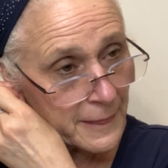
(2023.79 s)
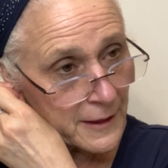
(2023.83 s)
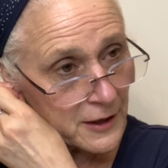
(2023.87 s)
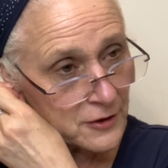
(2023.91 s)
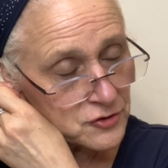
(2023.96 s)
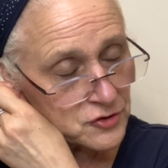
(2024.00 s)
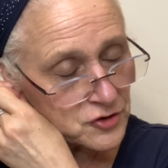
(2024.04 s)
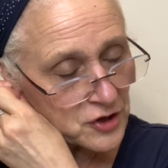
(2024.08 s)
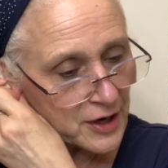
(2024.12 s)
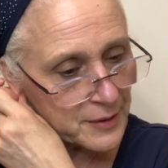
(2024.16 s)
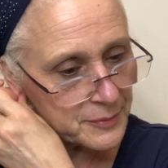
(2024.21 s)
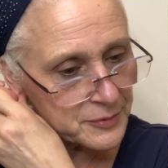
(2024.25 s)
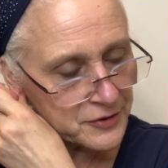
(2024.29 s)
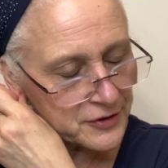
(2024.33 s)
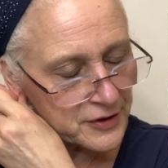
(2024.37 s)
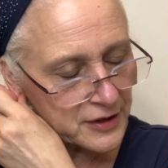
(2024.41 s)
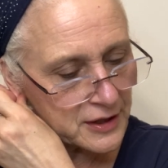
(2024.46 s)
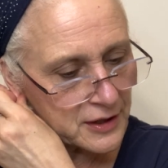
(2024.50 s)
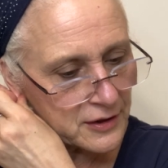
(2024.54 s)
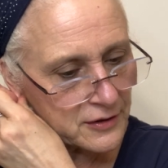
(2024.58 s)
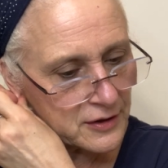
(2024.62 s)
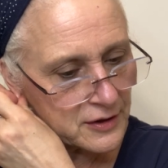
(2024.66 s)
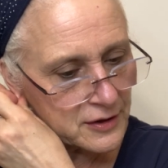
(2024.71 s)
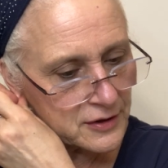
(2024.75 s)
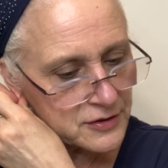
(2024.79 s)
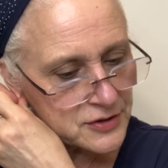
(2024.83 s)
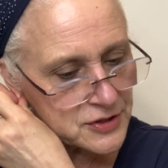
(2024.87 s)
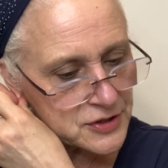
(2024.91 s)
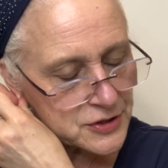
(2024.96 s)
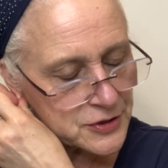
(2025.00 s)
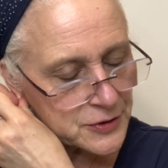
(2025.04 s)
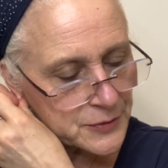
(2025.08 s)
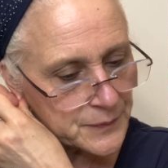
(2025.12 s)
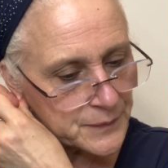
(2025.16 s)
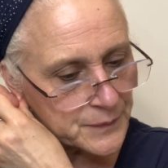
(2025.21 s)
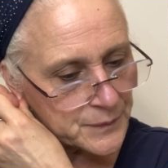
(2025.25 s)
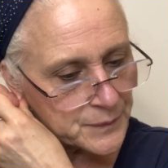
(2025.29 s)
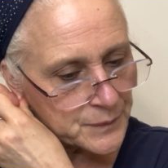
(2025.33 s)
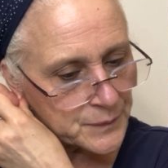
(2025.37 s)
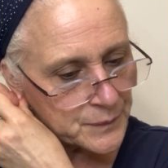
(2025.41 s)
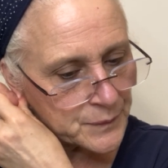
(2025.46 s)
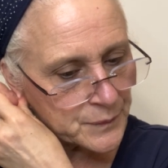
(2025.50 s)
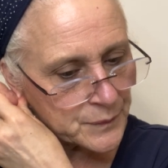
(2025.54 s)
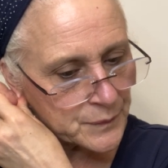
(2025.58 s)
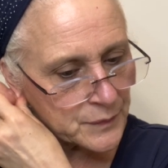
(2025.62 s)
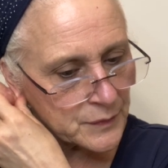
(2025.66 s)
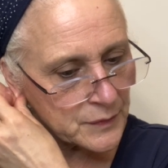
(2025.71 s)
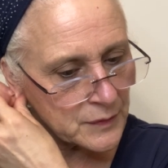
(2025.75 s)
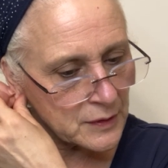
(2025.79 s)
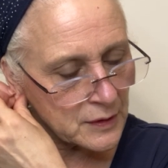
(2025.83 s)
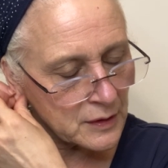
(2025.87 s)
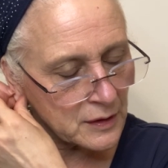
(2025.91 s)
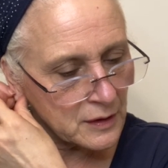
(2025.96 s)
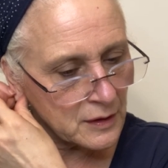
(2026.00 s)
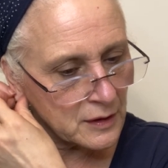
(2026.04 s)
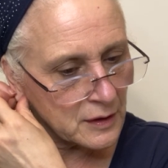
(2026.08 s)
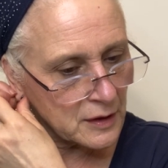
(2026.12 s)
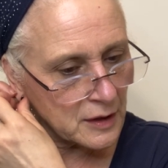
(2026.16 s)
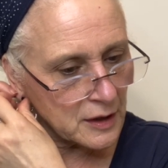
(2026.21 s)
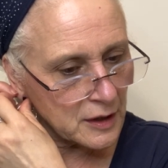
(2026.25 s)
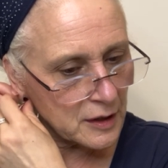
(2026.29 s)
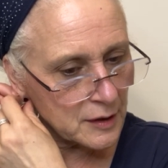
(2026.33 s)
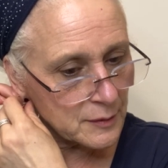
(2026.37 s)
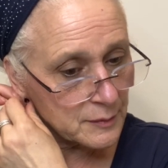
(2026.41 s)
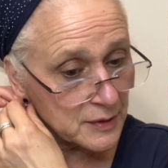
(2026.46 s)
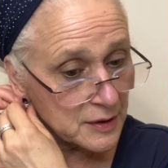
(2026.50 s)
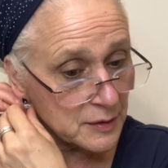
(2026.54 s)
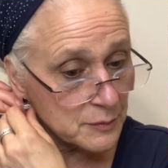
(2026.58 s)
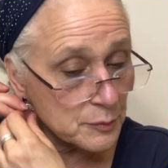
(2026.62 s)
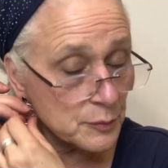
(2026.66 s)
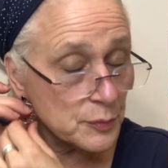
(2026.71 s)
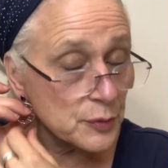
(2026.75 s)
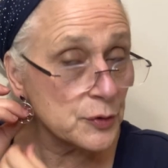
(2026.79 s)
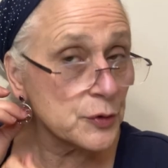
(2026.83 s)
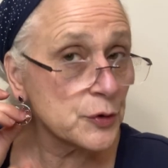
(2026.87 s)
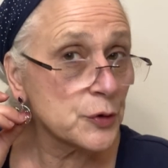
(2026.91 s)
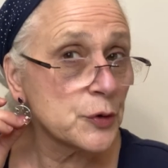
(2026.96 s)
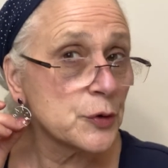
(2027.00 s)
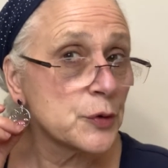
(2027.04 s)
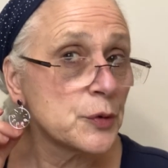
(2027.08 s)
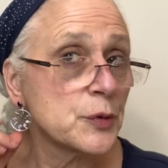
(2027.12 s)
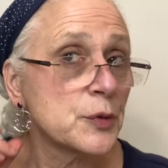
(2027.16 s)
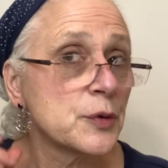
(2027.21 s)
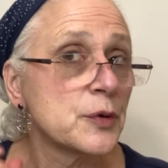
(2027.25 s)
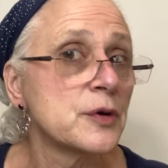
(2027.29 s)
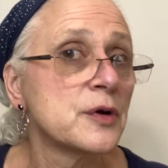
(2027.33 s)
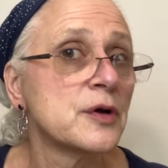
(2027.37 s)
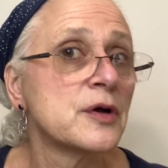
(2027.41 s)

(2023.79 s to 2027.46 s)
drops like this in blue.